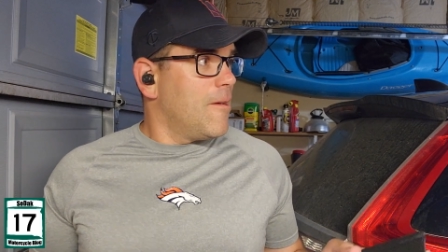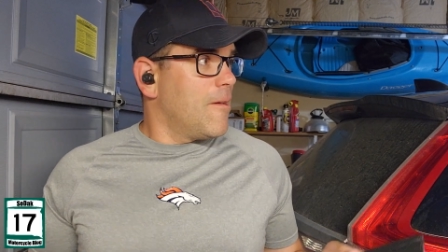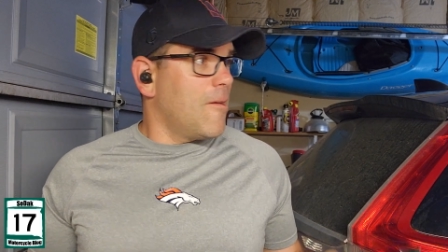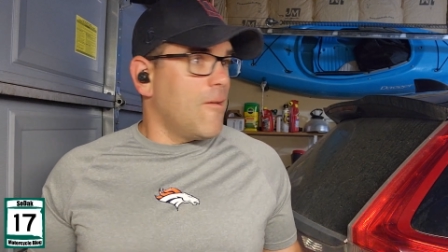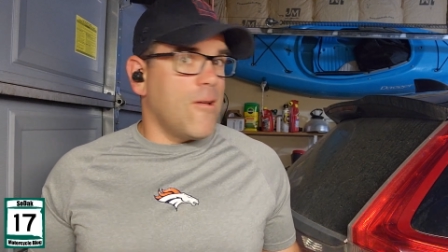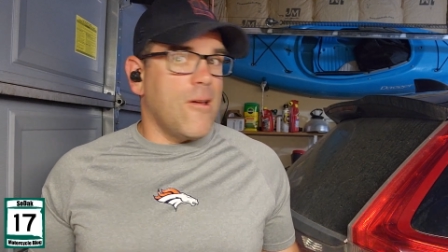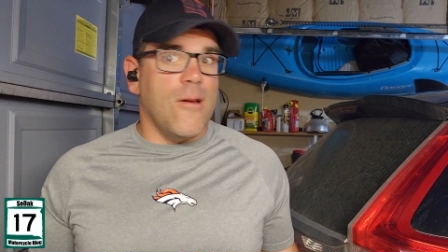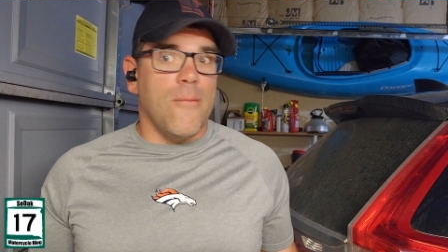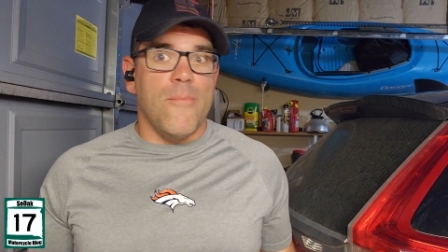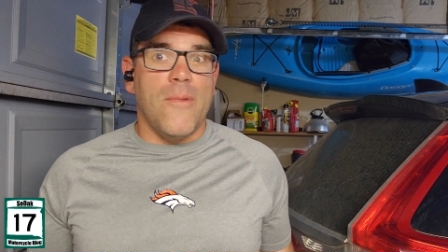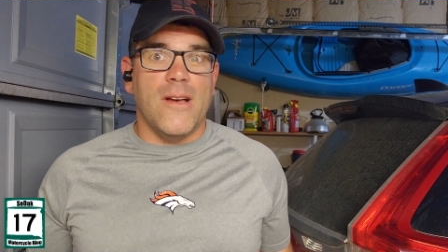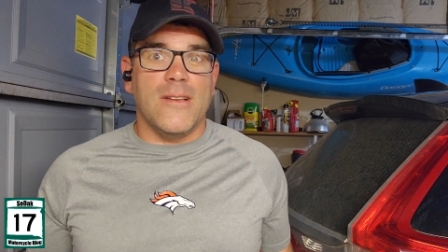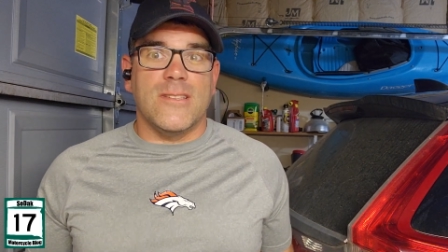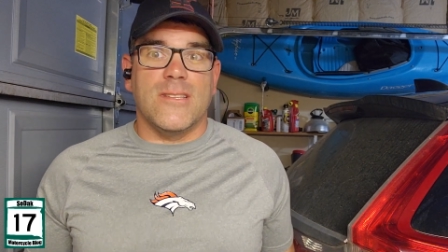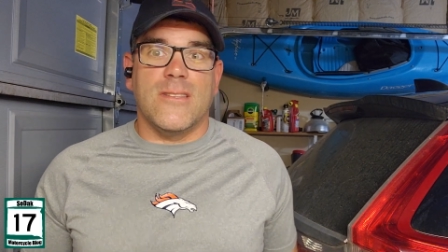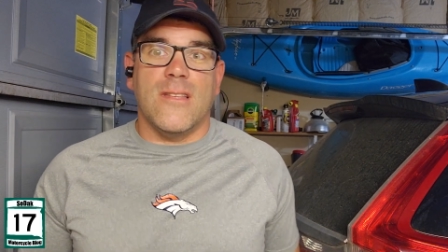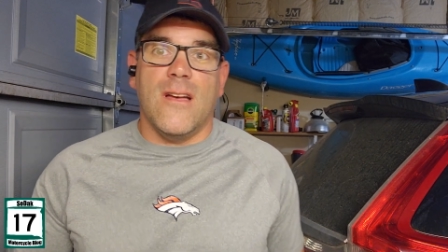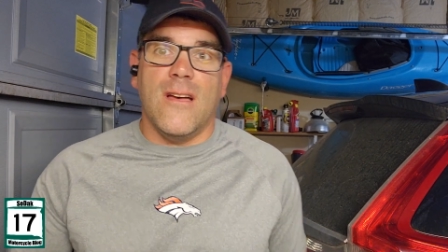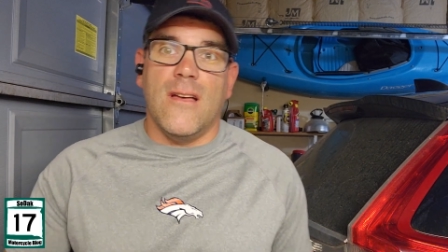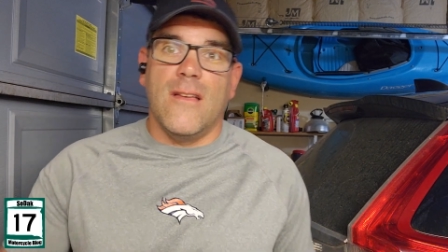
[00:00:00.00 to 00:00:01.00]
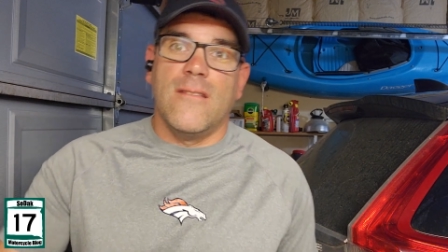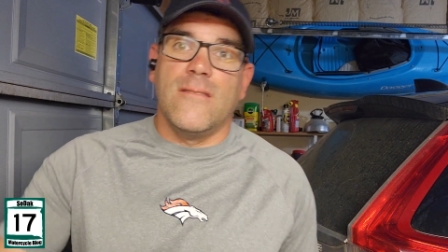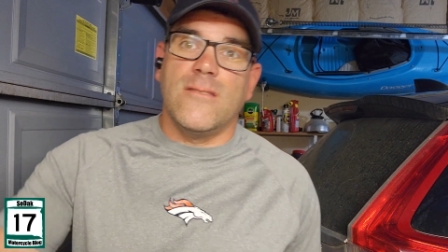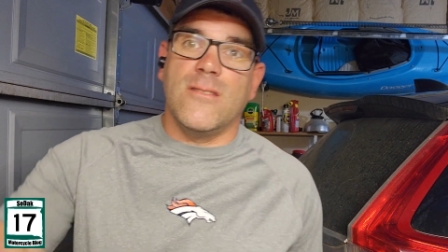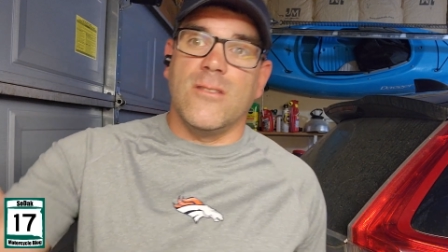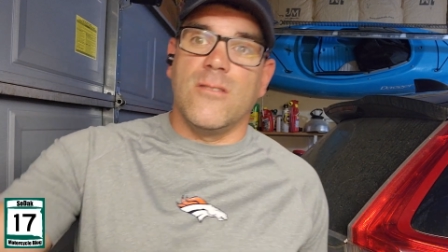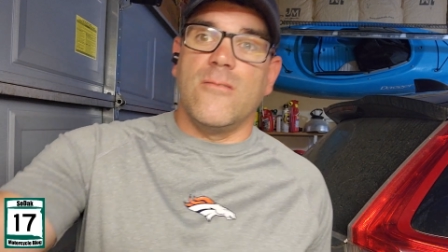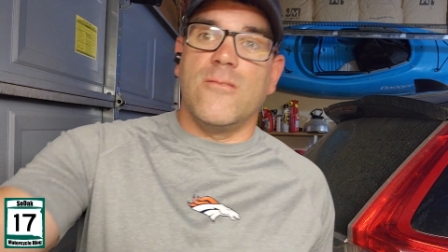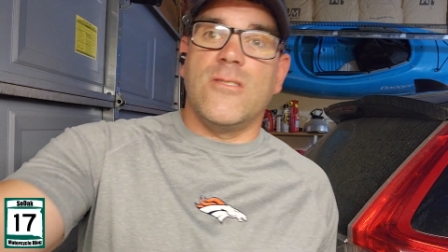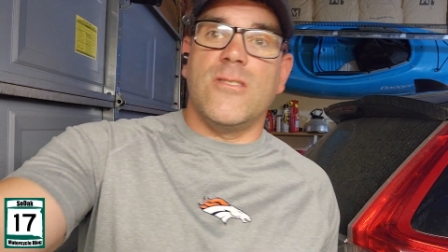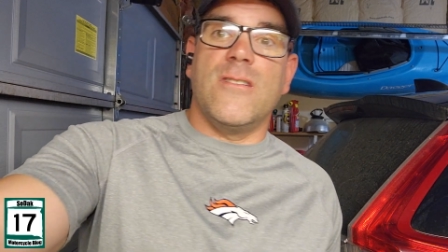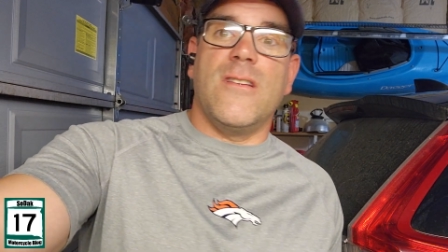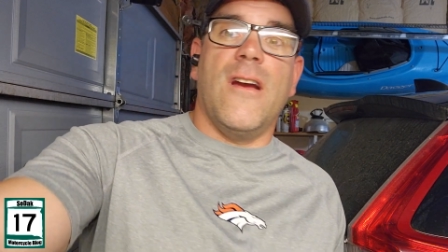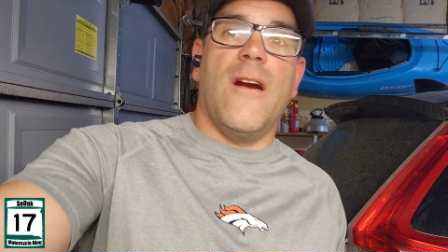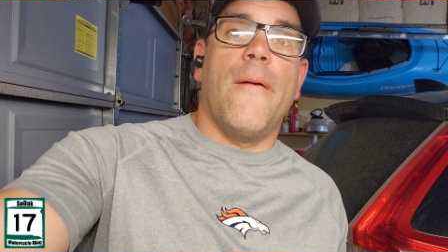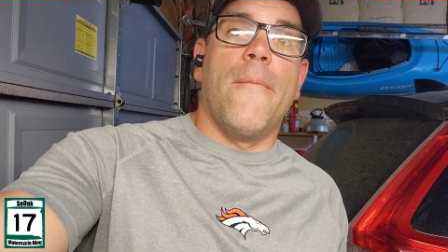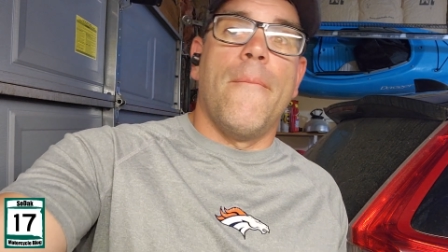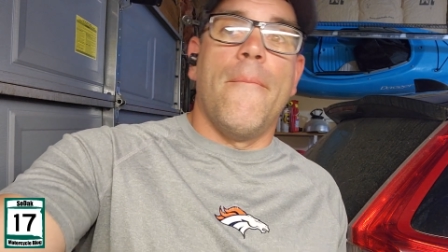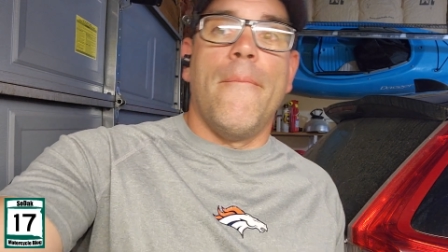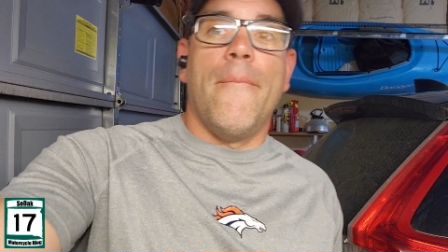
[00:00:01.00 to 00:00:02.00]
you're your best uh, solution
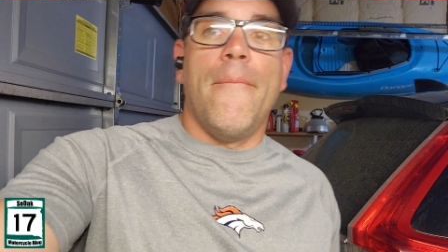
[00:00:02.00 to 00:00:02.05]
there